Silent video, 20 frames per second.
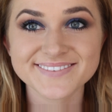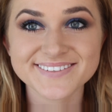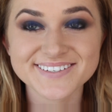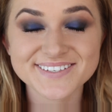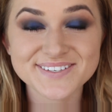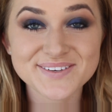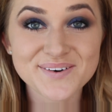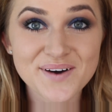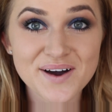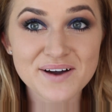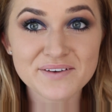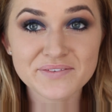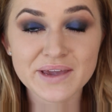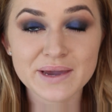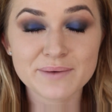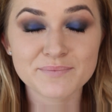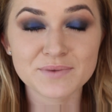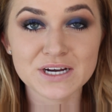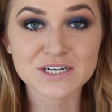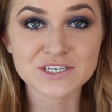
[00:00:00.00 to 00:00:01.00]
So off
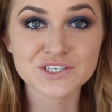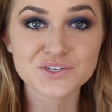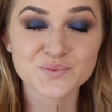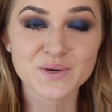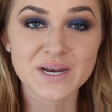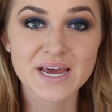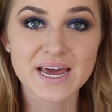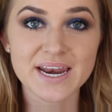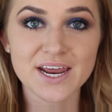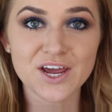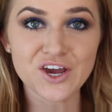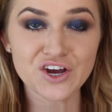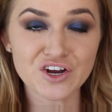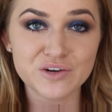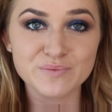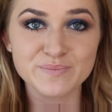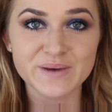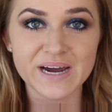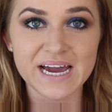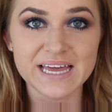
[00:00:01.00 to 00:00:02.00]
camera, I just went ahead and
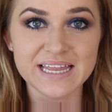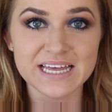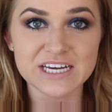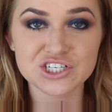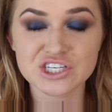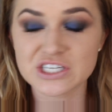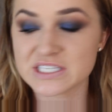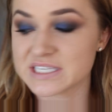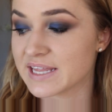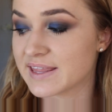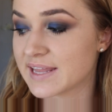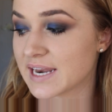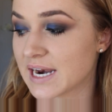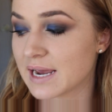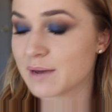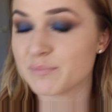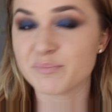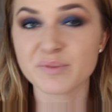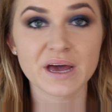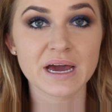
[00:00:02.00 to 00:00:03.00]
curled my eyelashes, and then
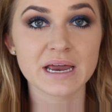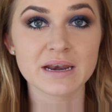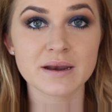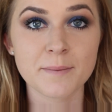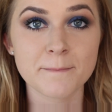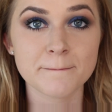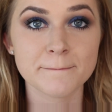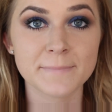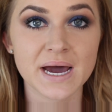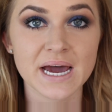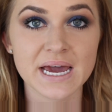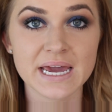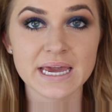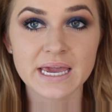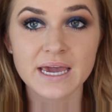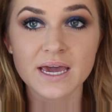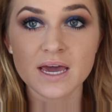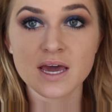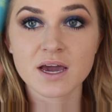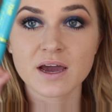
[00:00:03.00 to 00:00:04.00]
I applied
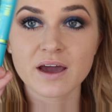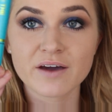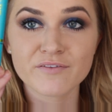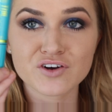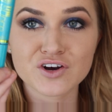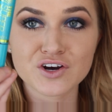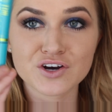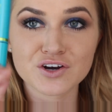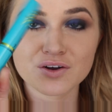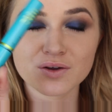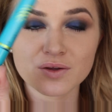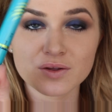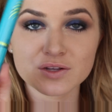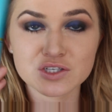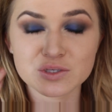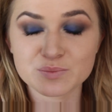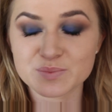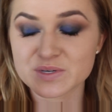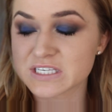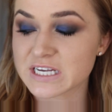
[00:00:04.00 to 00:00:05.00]
my CoverGirl
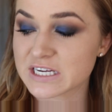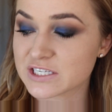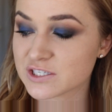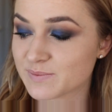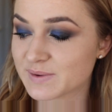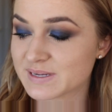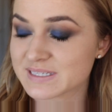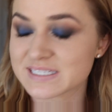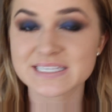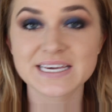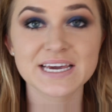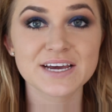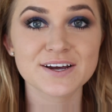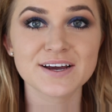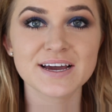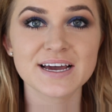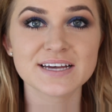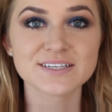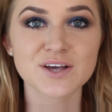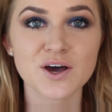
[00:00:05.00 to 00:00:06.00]
Super Sizer Mascara.
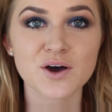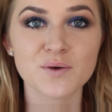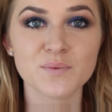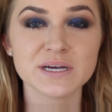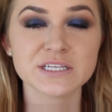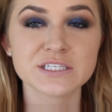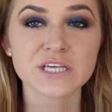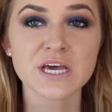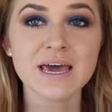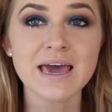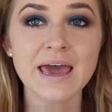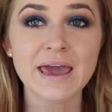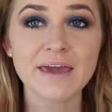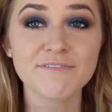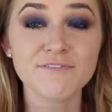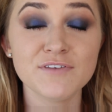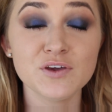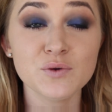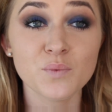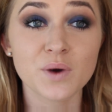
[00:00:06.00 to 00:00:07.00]
As always,
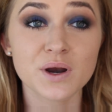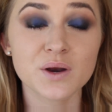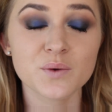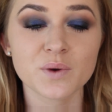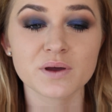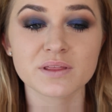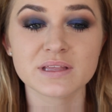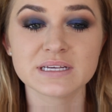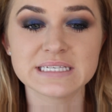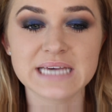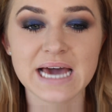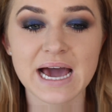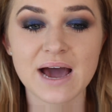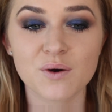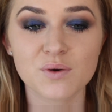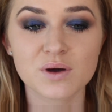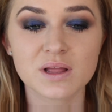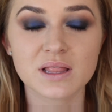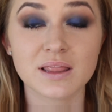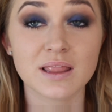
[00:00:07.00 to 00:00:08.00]
if you want to wear this
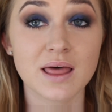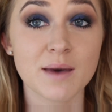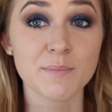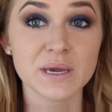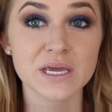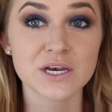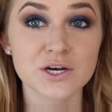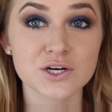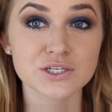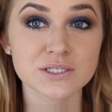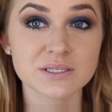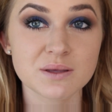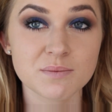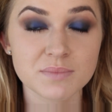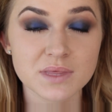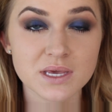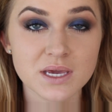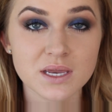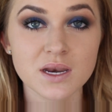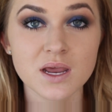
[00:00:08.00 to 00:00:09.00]
out clubbing or
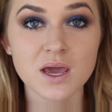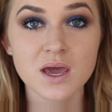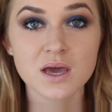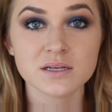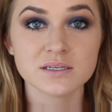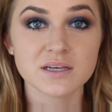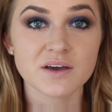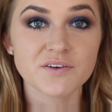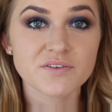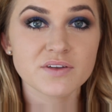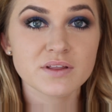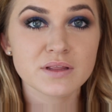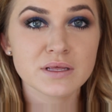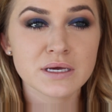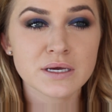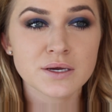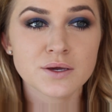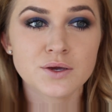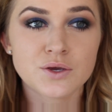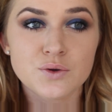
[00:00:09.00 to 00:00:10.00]
something,
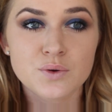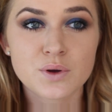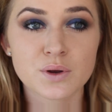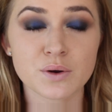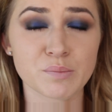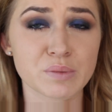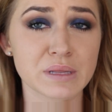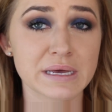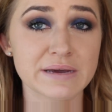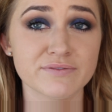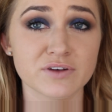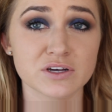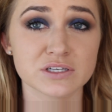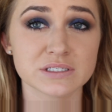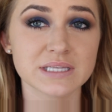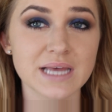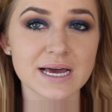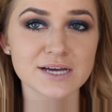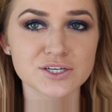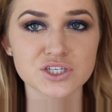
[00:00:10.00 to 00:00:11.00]
definitely you can apply
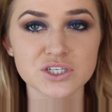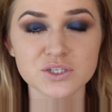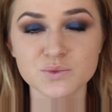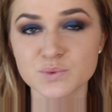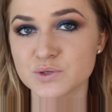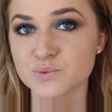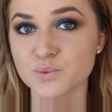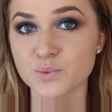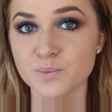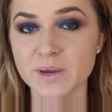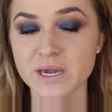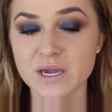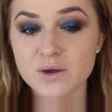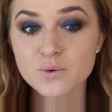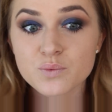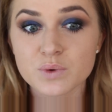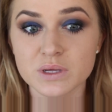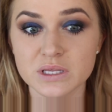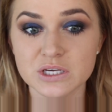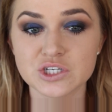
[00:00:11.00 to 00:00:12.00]
false lashes, which will make it
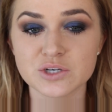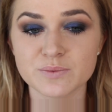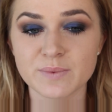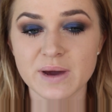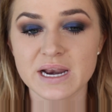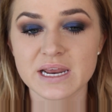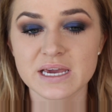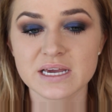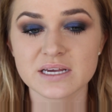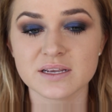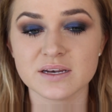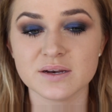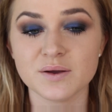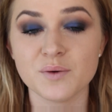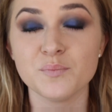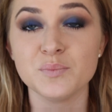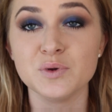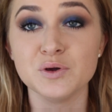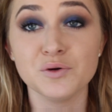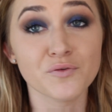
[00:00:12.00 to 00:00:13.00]
really dramatic
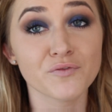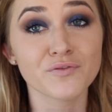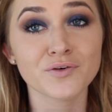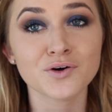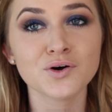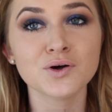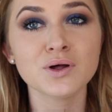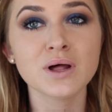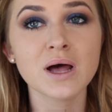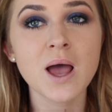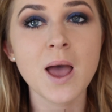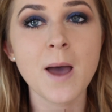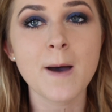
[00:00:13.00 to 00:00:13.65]
and beautiful.